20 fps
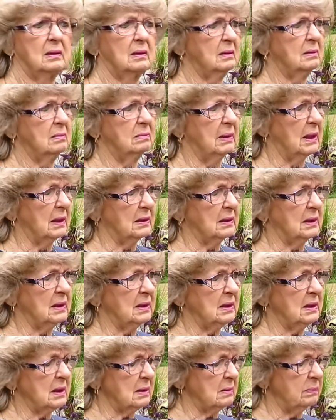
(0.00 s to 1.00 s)
Oh my
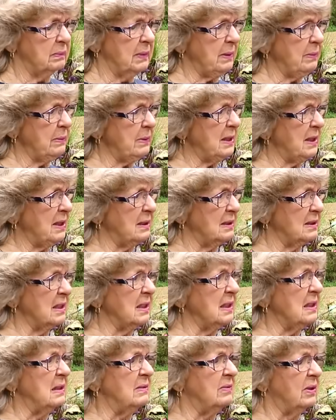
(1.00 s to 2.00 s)
goodness, maybe they'll
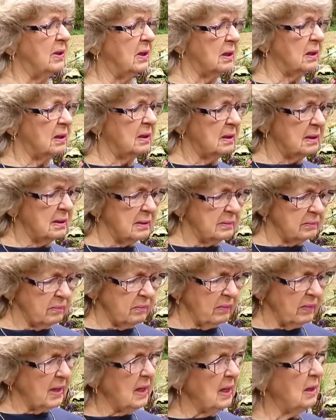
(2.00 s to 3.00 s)
leave
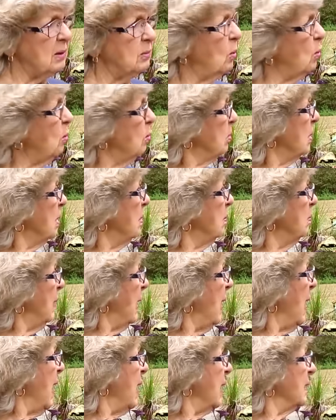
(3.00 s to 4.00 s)
and won't come
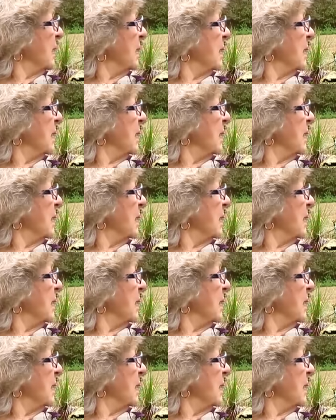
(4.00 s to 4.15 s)
back